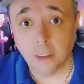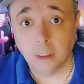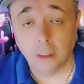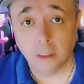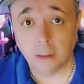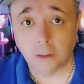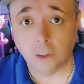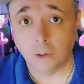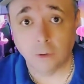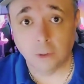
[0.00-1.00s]
So
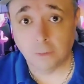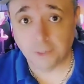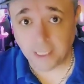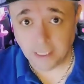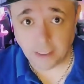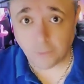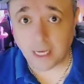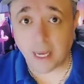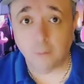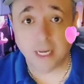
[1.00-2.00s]
please, when I
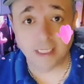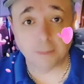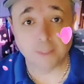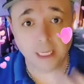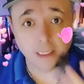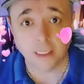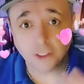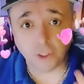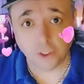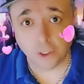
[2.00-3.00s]
explain things to
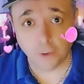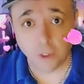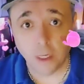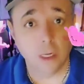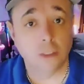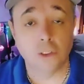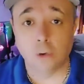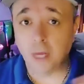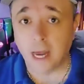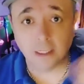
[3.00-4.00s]
you, don't act
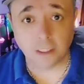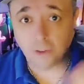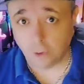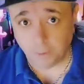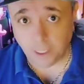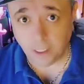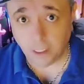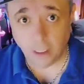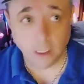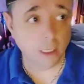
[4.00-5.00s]
stupid.
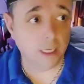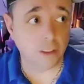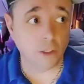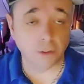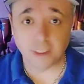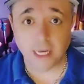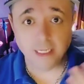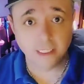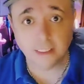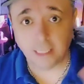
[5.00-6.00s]
And don't say I didn't
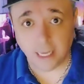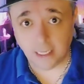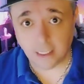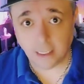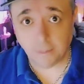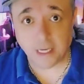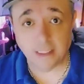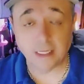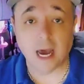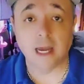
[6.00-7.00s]
say it. Because I
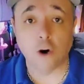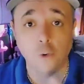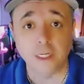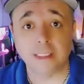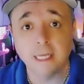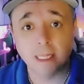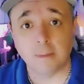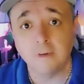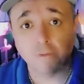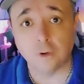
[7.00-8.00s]
always say that before
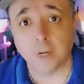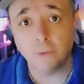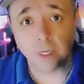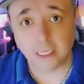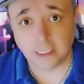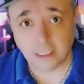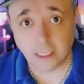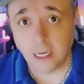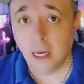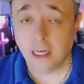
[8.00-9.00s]
my readings. And
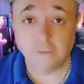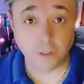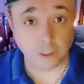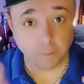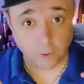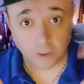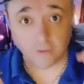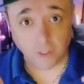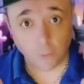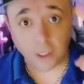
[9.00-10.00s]
if you supposedly
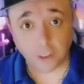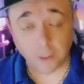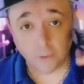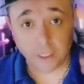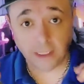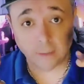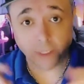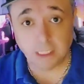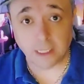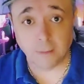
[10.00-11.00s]
watch my readings a million times
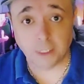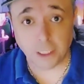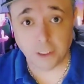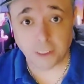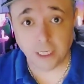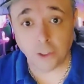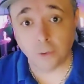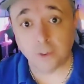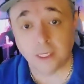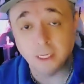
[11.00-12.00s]
like you say you do, then
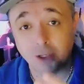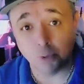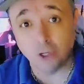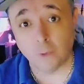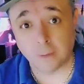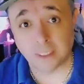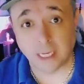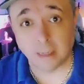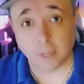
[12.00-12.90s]
you would know what I'm saying about.